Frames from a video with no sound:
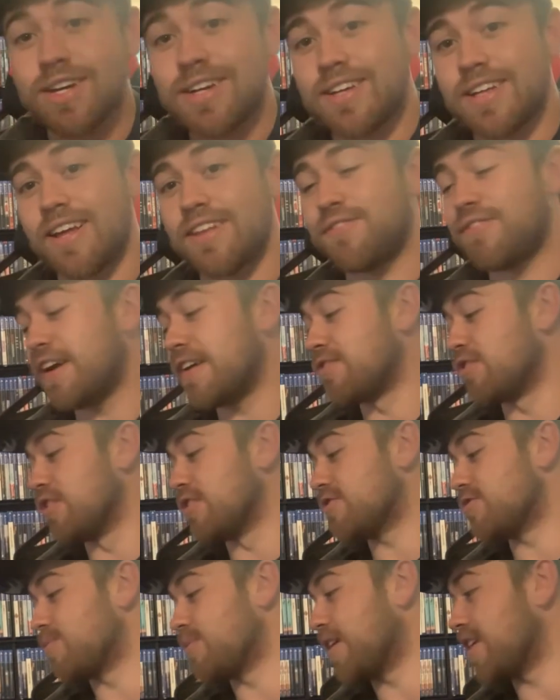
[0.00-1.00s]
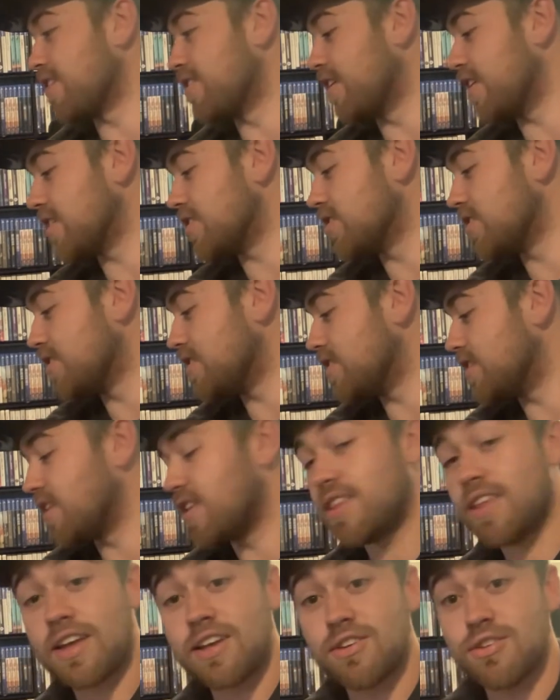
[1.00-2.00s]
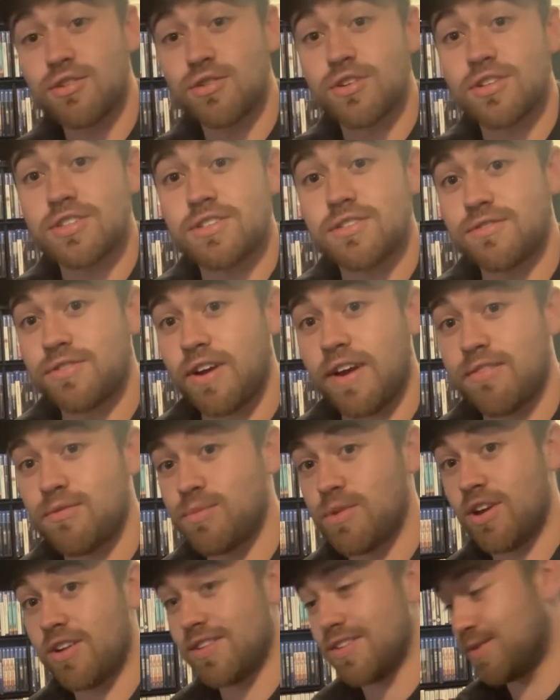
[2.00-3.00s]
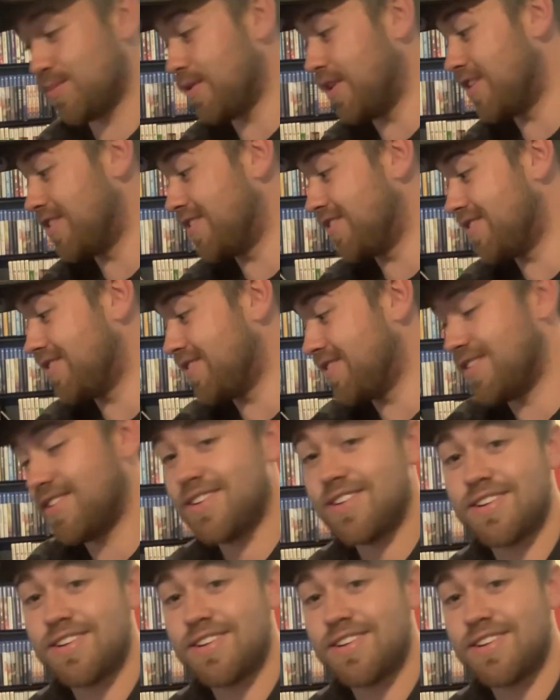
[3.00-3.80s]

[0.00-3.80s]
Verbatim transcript: that's five girls from my collection. Thank you, Christian, for having me on this part.